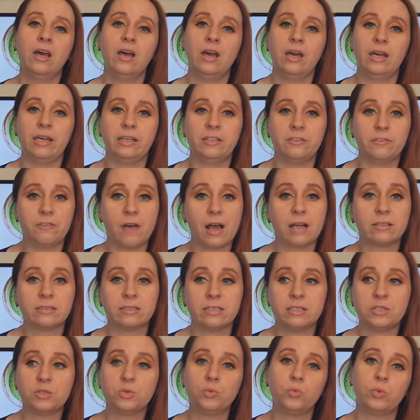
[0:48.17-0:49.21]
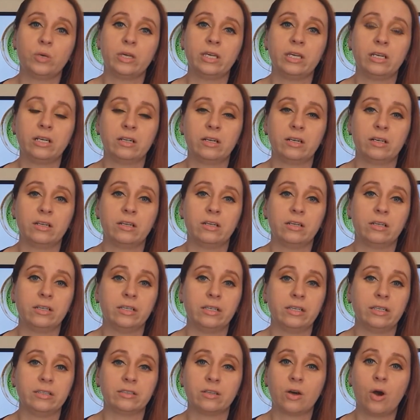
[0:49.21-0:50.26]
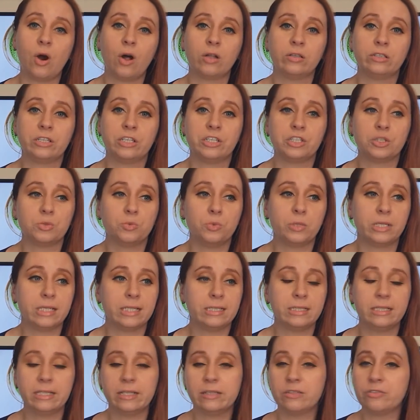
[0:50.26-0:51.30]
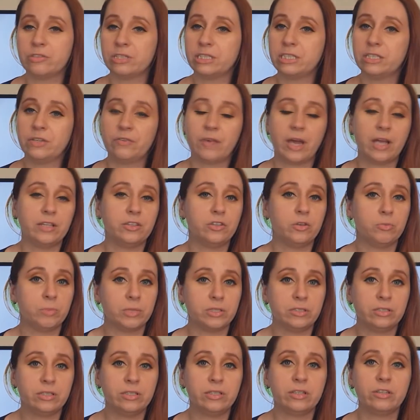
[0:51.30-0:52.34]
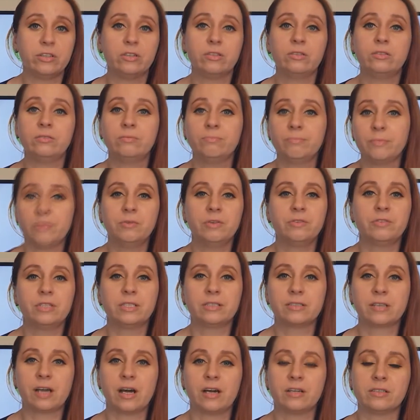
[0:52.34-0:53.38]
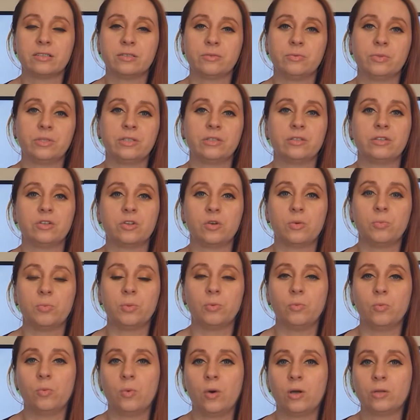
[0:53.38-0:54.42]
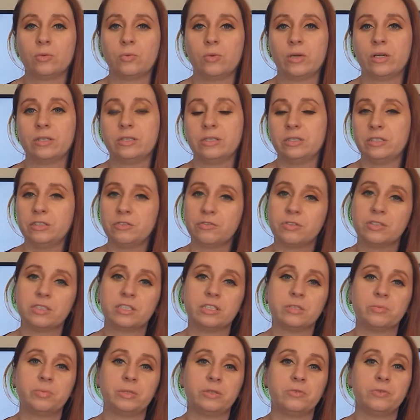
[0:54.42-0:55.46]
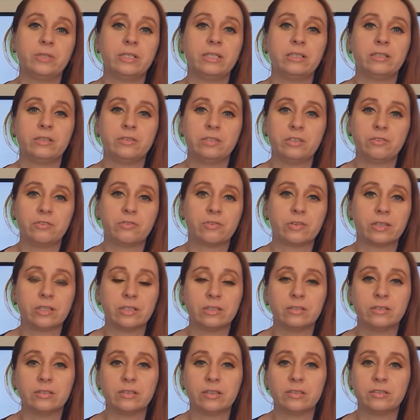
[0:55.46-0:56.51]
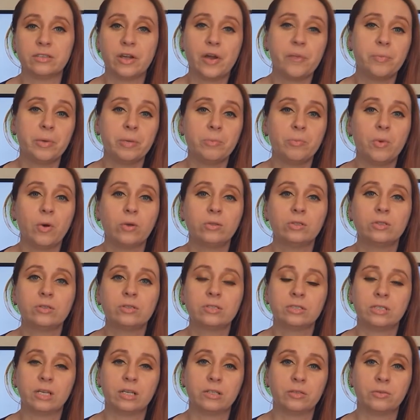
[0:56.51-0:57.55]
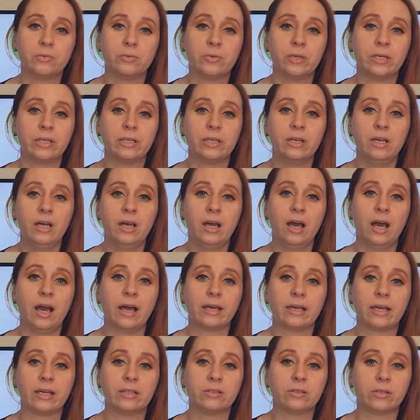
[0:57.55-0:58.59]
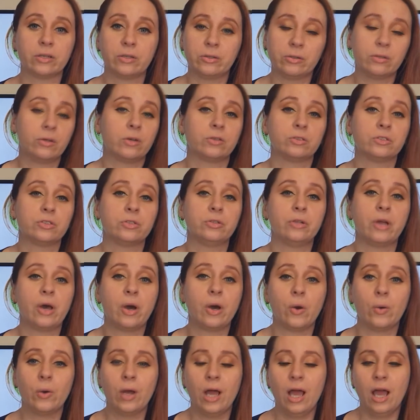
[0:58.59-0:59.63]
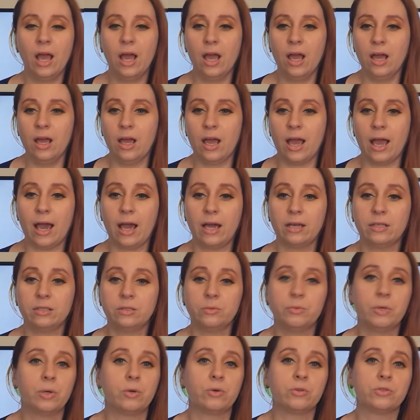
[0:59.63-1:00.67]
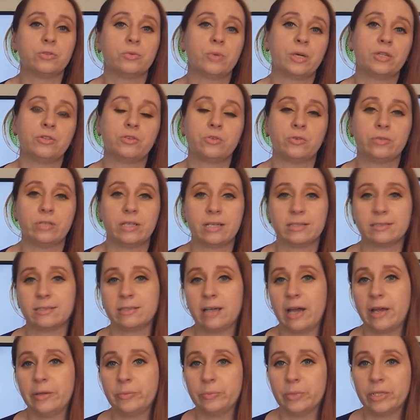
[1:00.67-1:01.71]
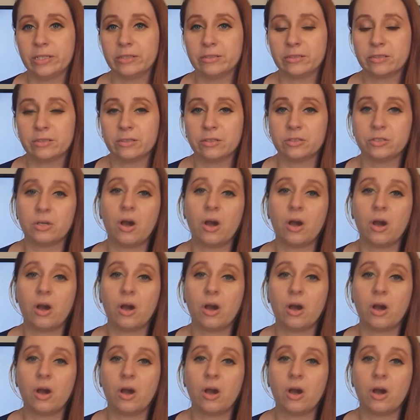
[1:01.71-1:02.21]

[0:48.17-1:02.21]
In fact, this week in college, we didn't receive any material. We've discussed with the group what were the differences between the different therapy models that we, again, got to know. And we also went through the assignments.